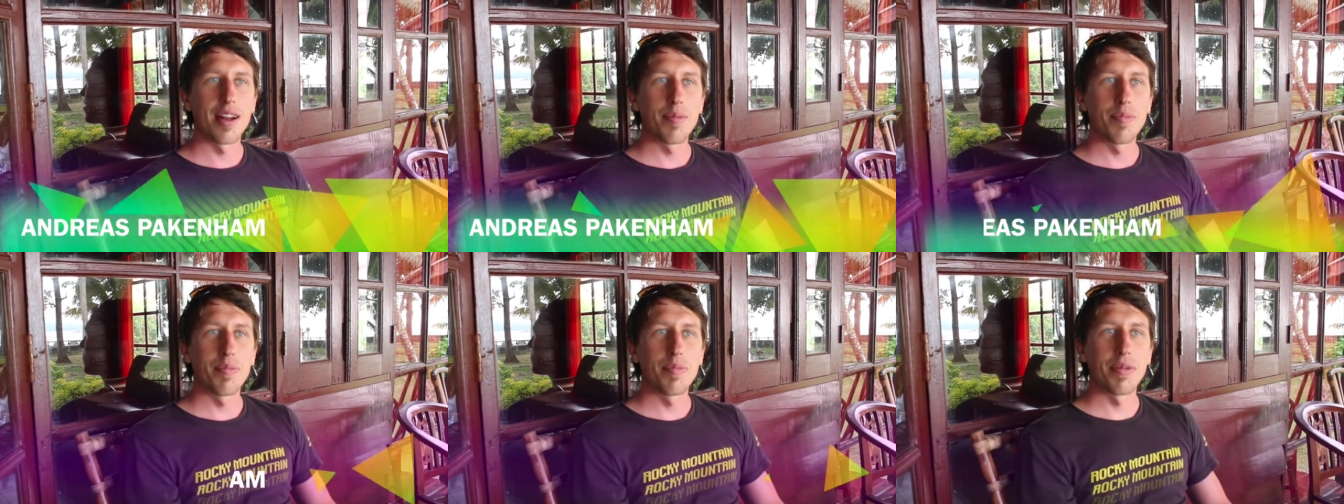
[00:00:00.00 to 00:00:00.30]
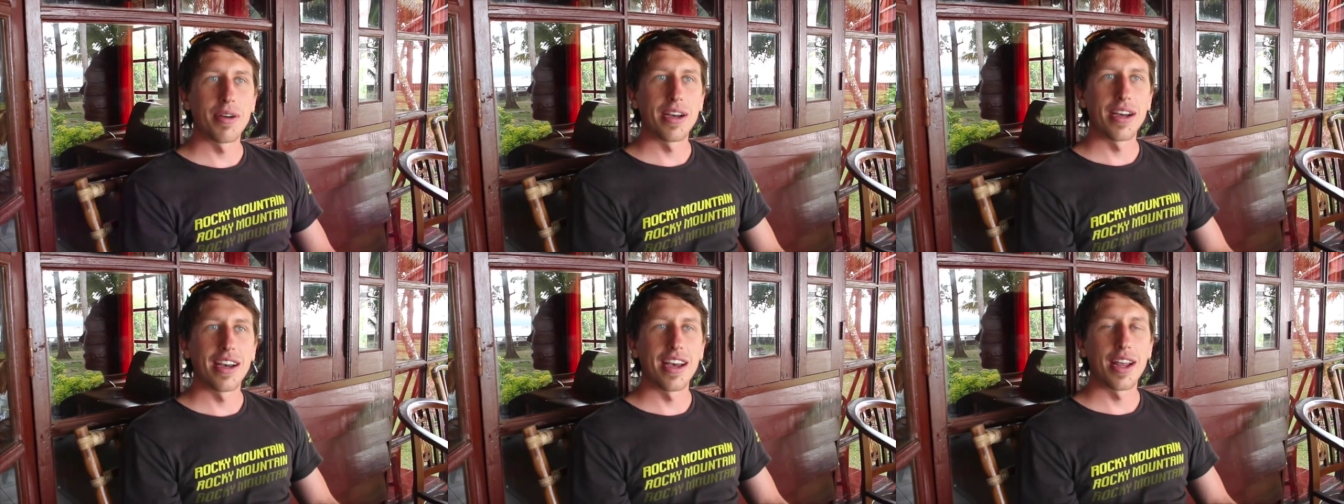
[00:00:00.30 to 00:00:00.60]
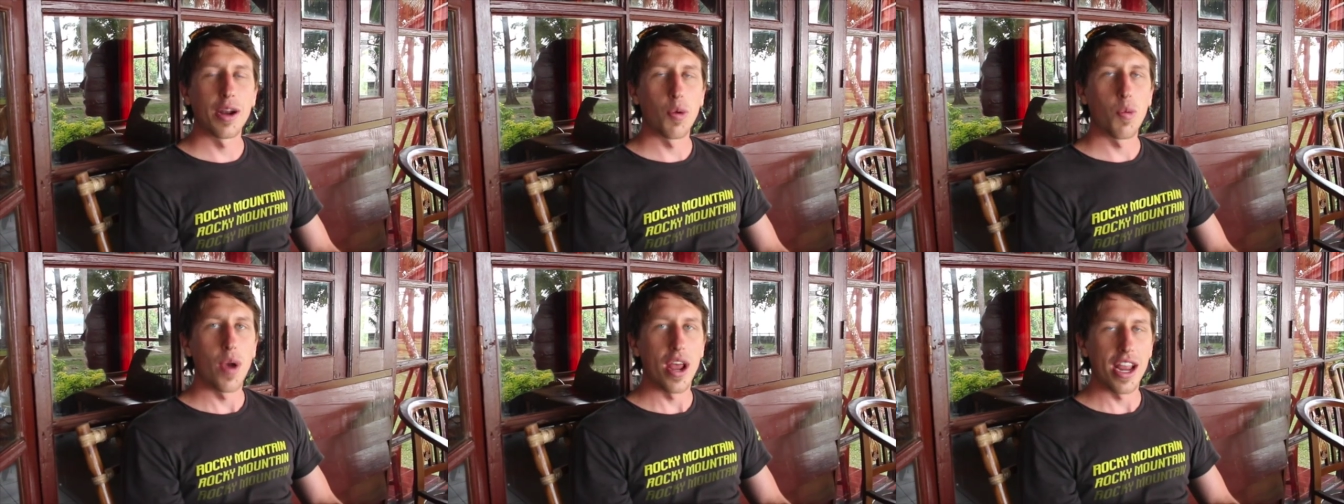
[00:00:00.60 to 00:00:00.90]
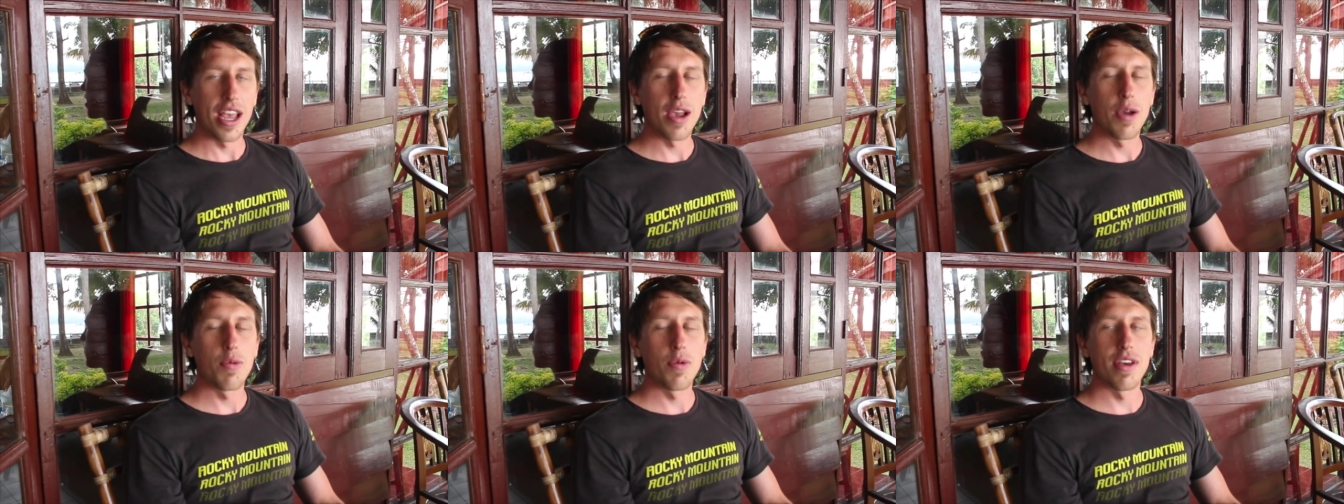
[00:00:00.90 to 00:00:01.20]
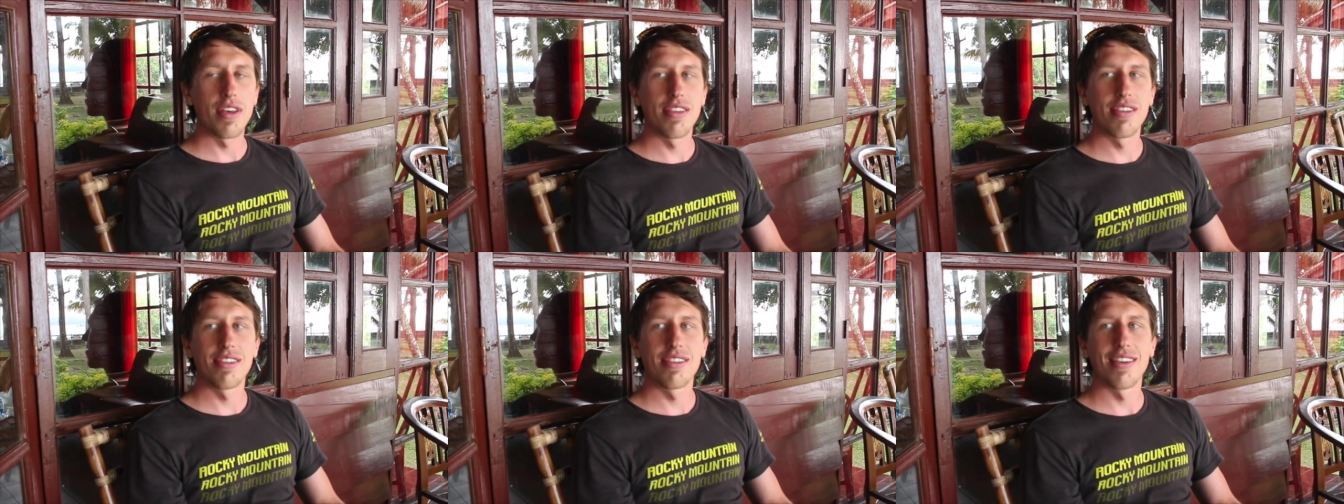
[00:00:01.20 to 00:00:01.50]
up uh, at a wedding
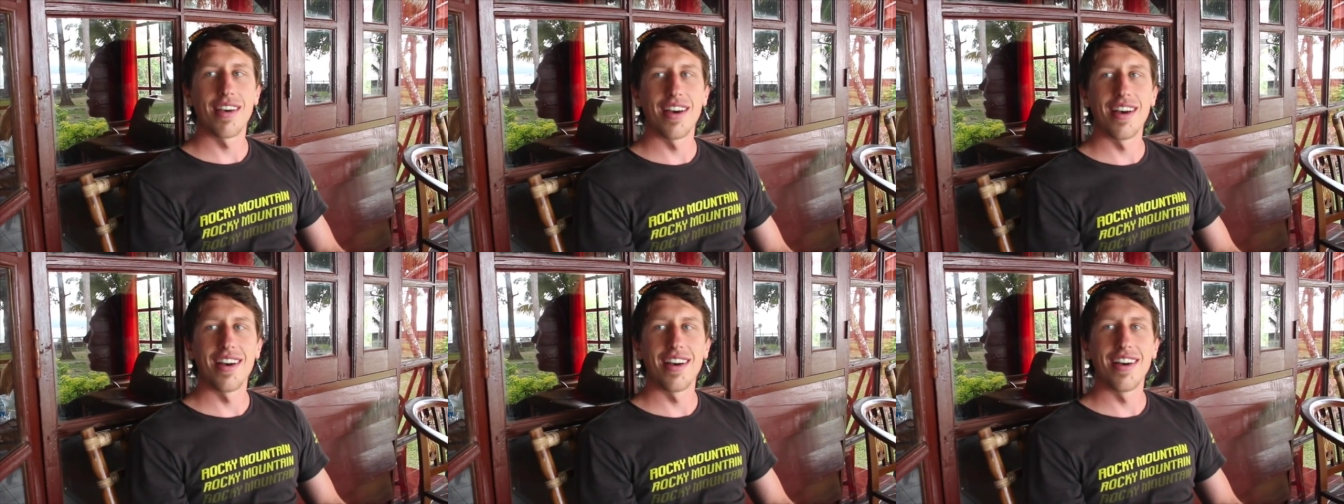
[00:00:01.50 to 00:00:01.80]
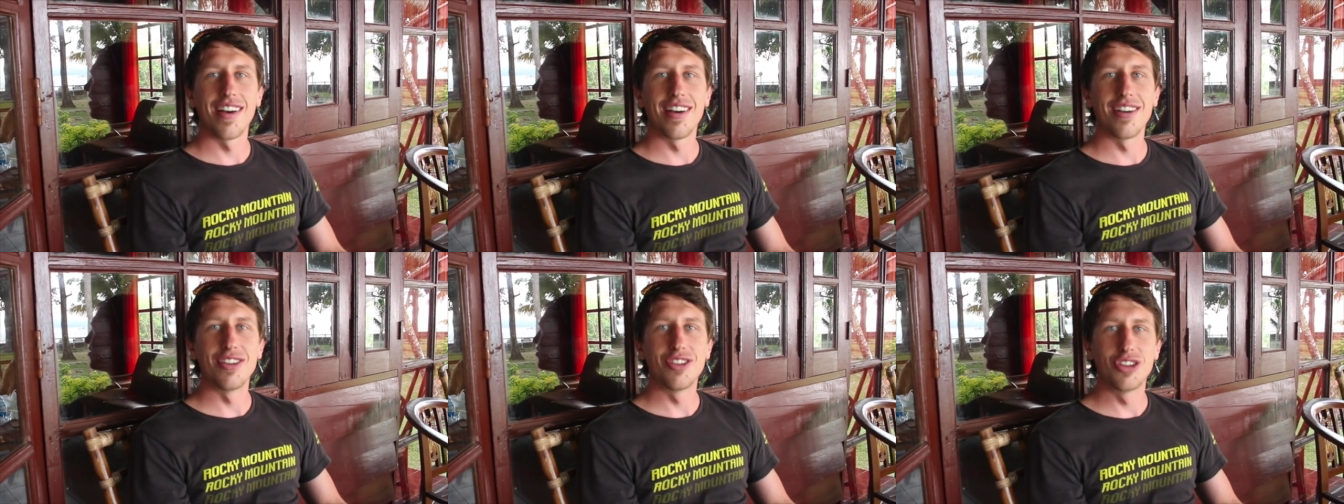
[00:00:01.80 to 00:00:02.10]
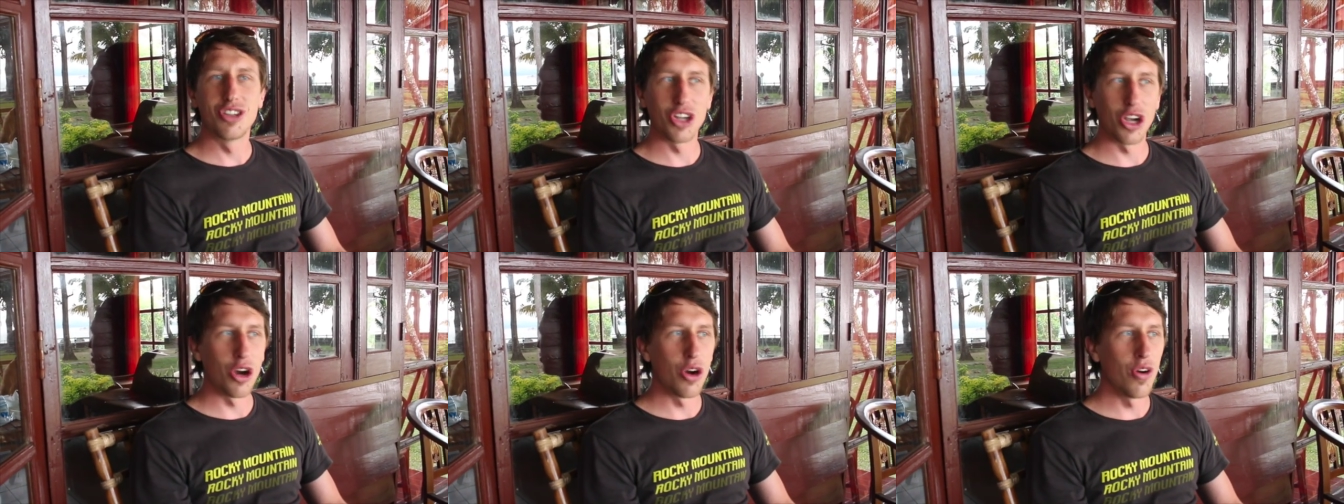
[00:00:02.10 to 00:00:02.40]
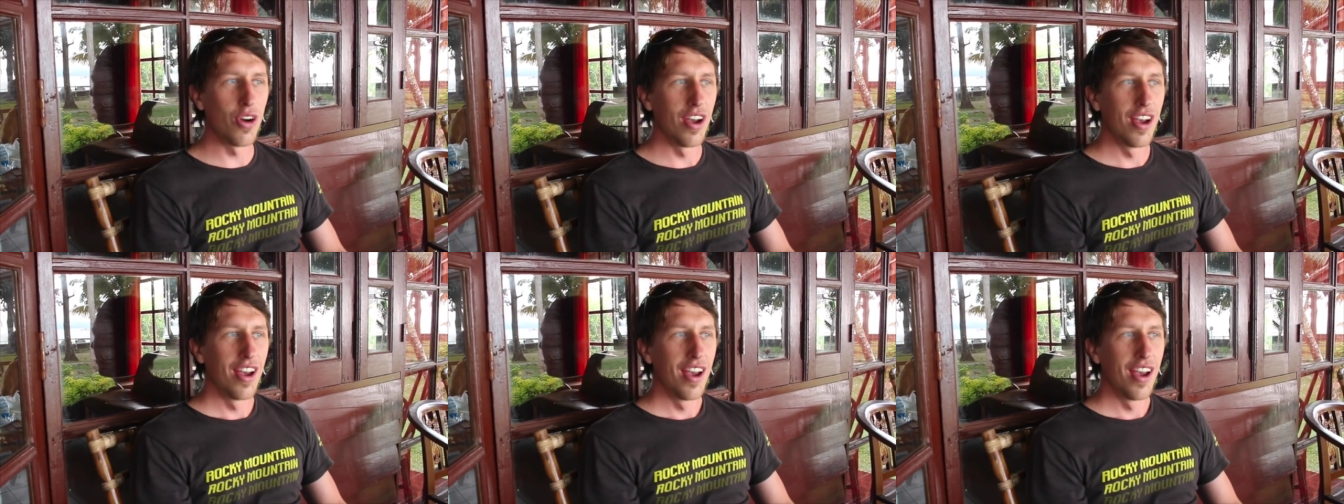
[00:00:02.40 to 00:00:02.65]
with uh, Joe,